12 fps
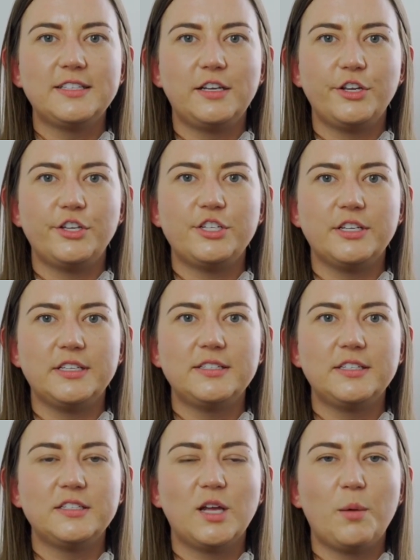solutions
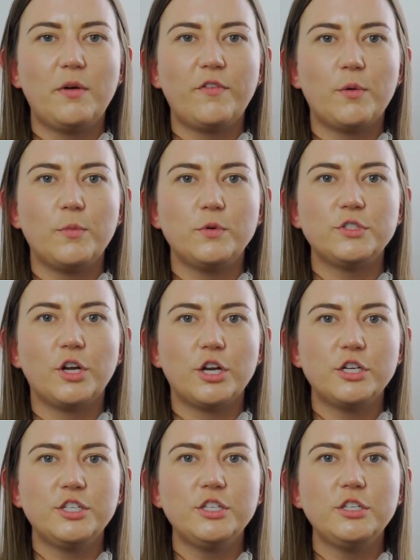to some of our most
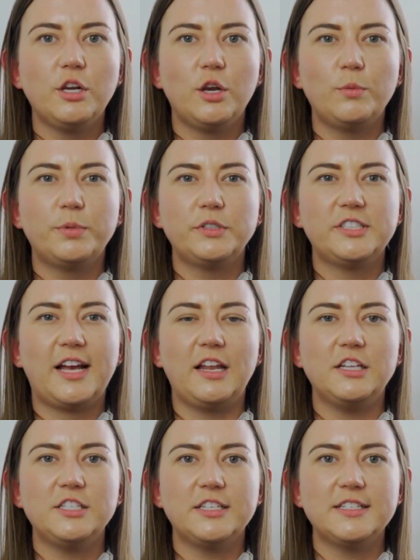urgent global
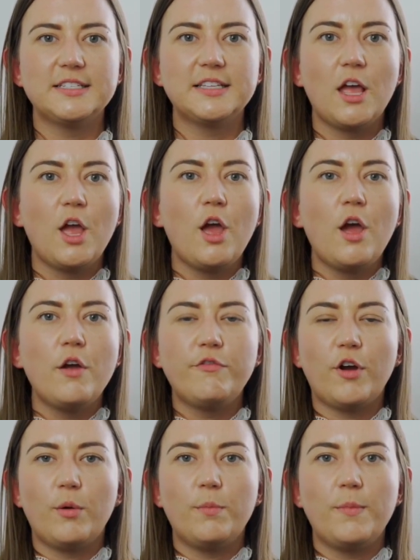challenges,
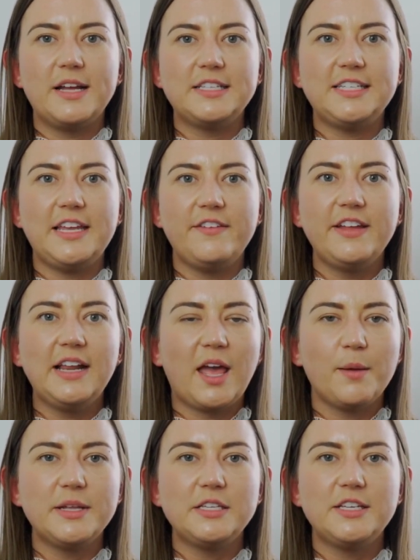from achieving
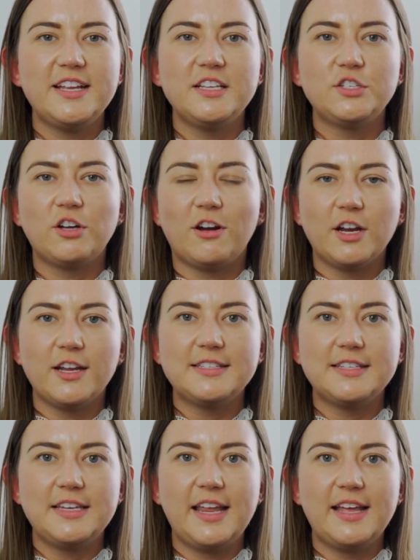climate change
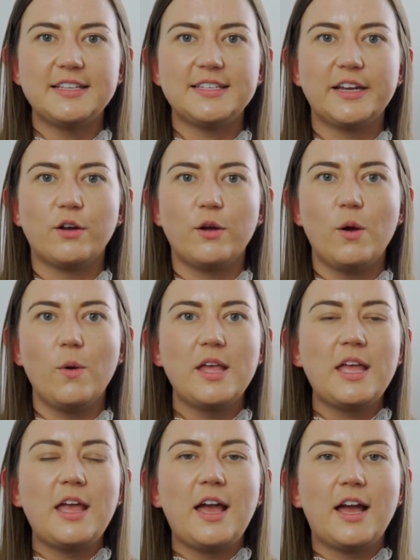targets to net zero,
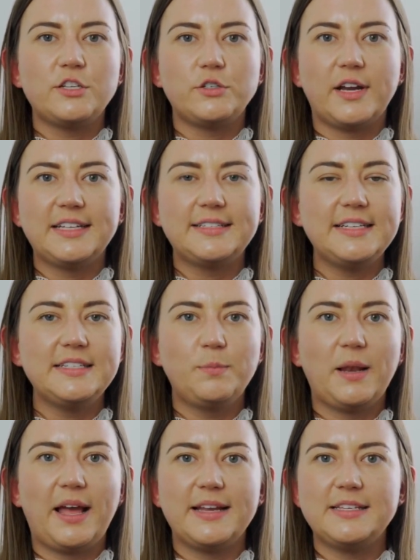addressing
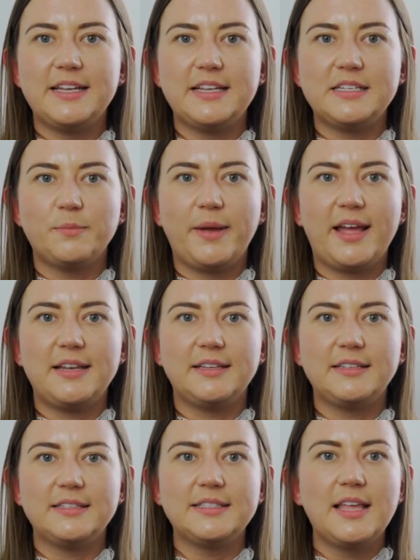supply chain
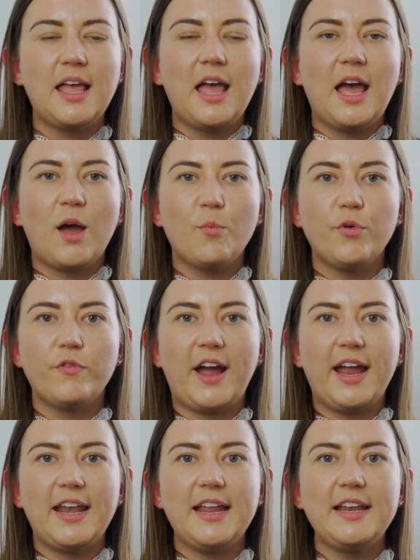dependence, and
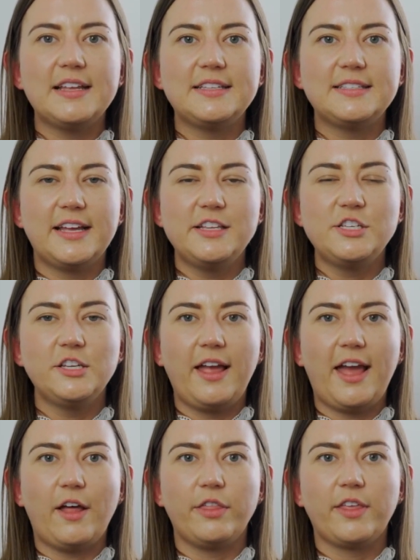providing essential
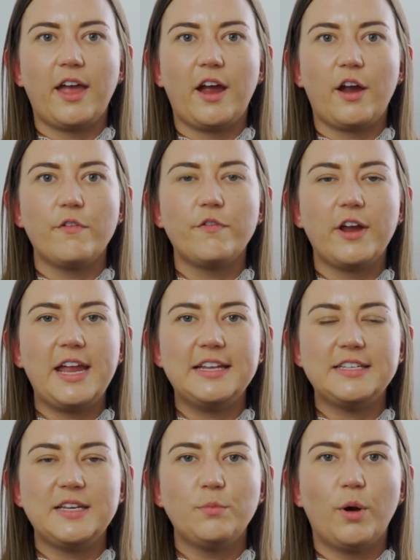healthcare for
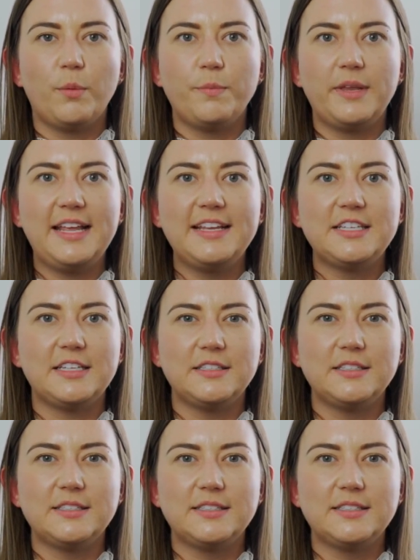ageing populations.